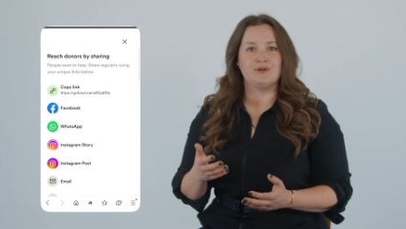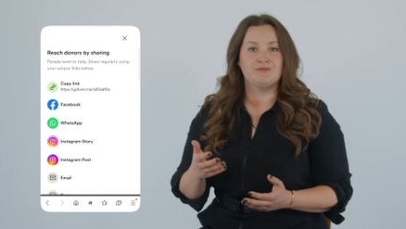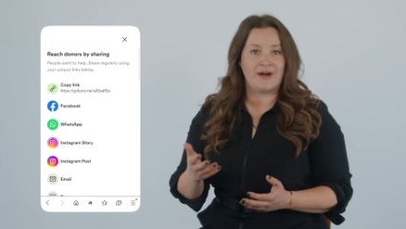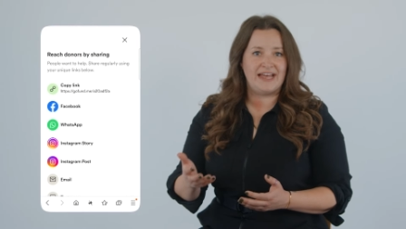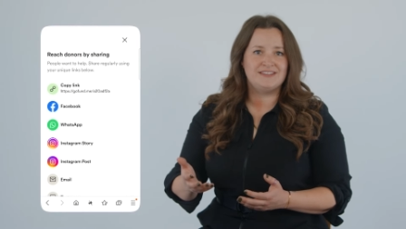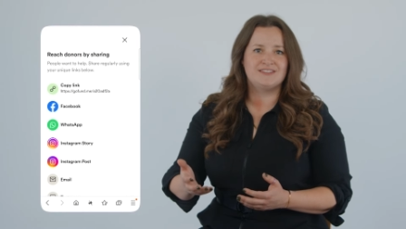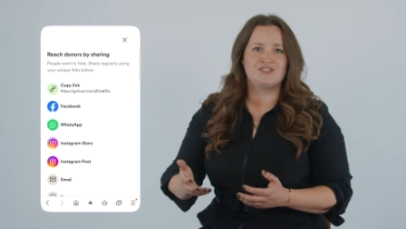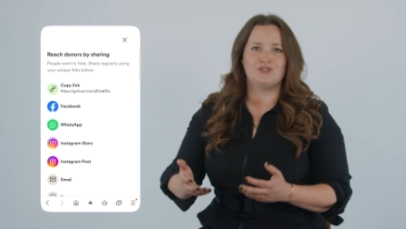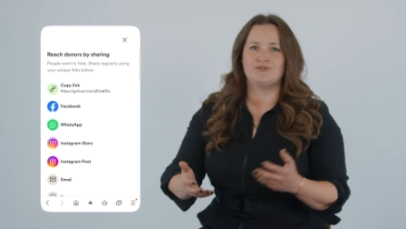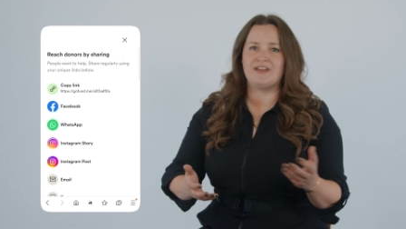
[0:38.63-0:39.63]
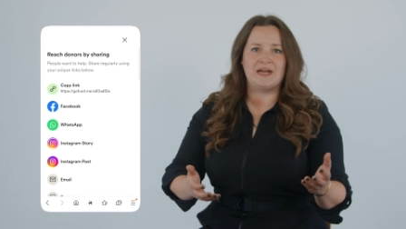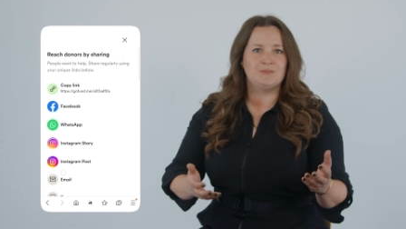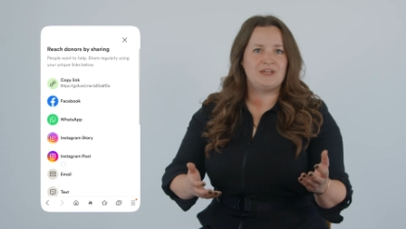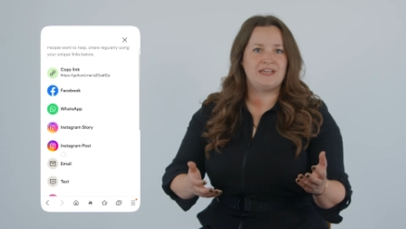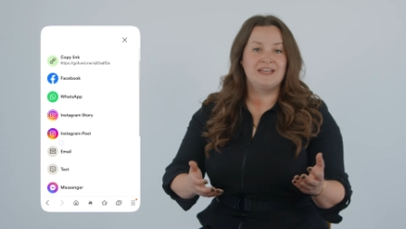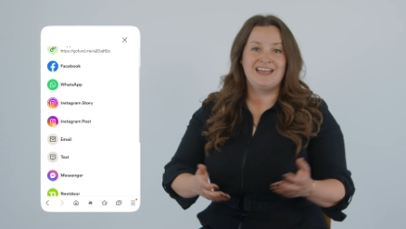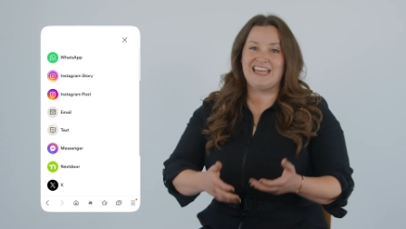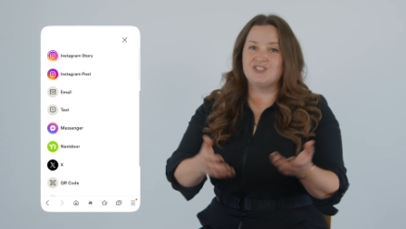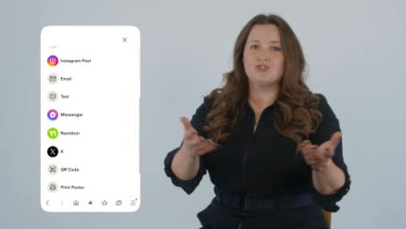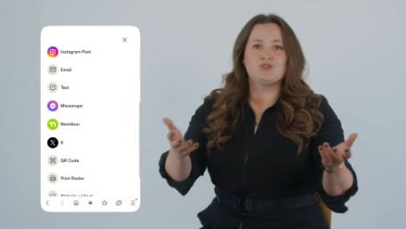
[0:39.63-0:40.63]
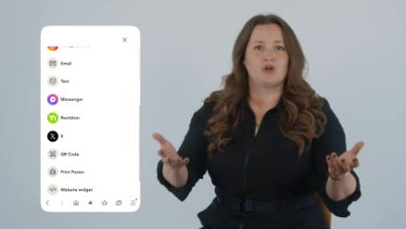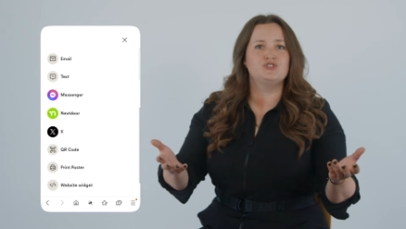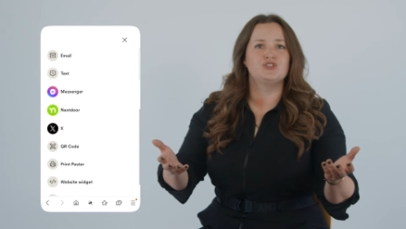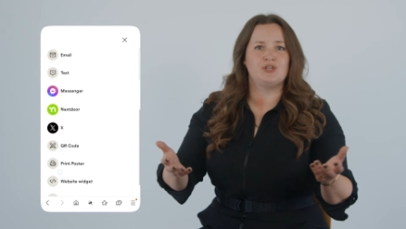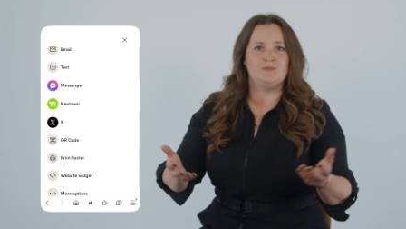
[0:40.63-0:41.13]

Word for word: your friends, your family, and your larger